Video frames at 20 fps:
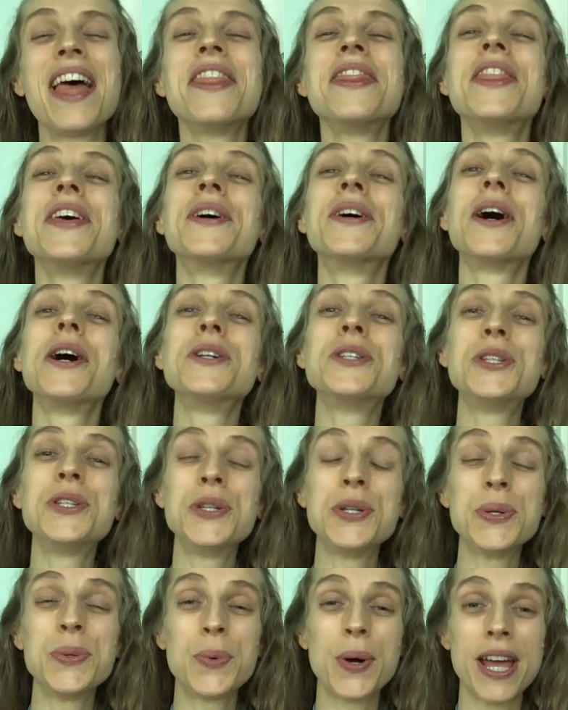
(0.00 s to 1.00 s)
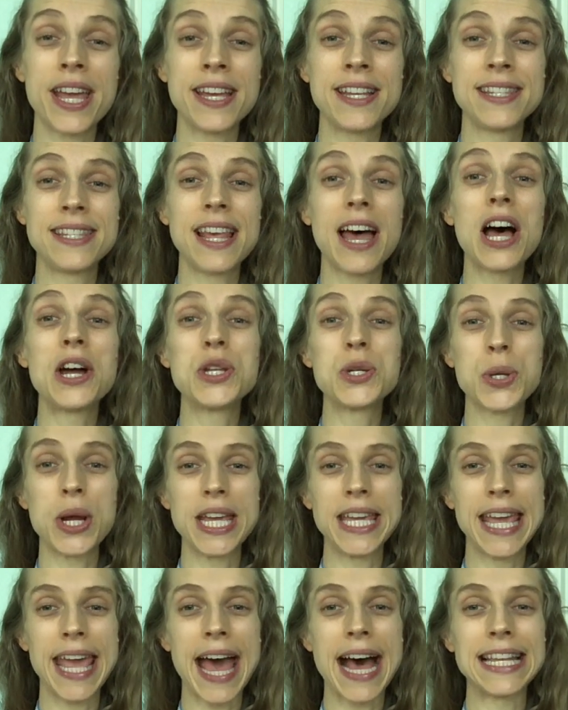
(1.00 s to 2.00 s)
There are two ways a
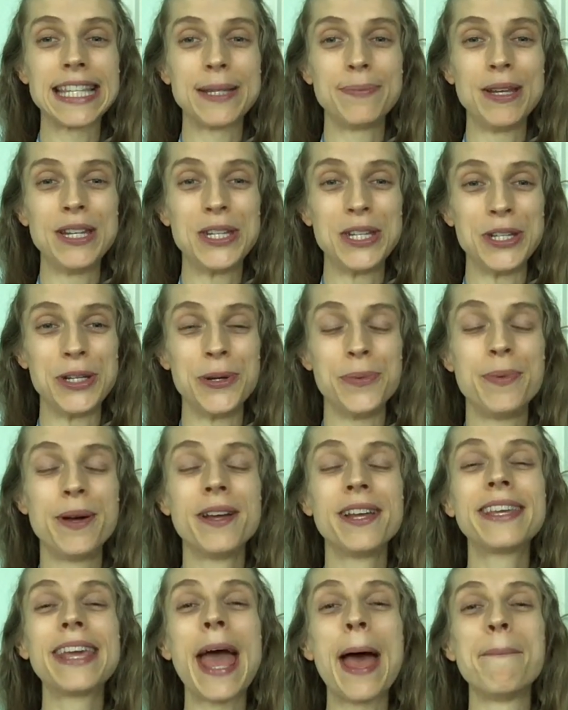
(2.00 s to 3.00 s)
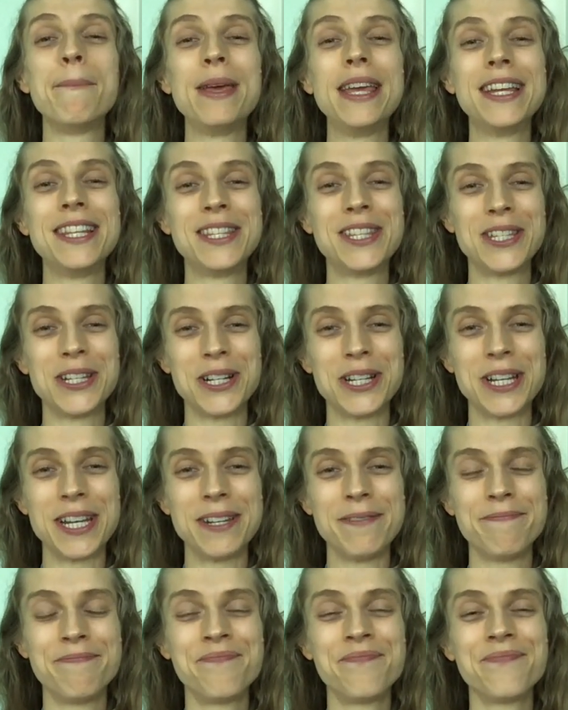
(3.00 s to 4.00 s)
tracheostomy tube can be
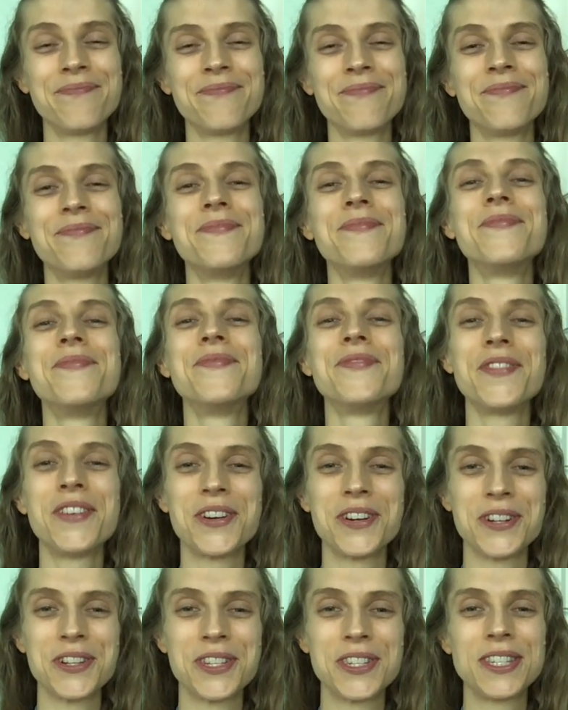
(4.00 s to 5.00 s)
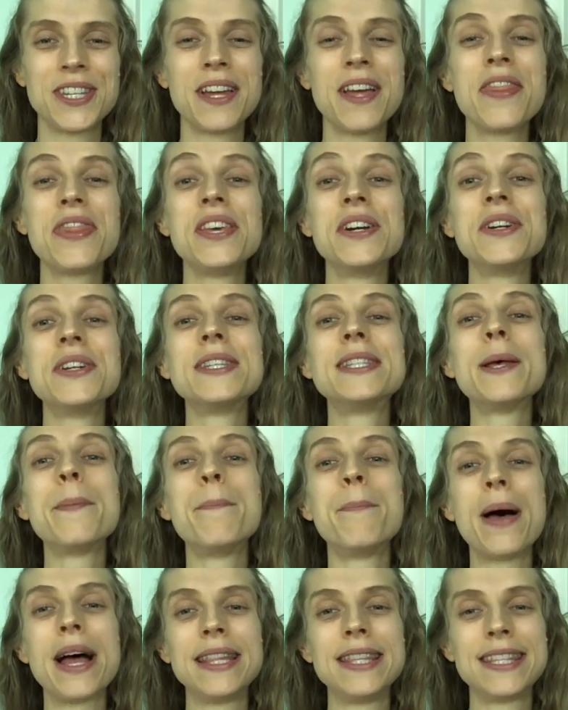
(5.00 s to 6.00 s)
inserted. First, there is the
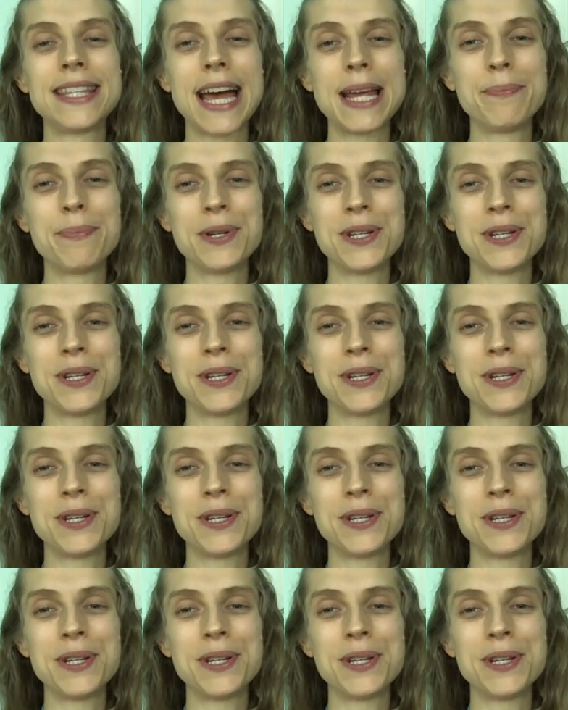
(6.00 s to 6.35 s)
bedside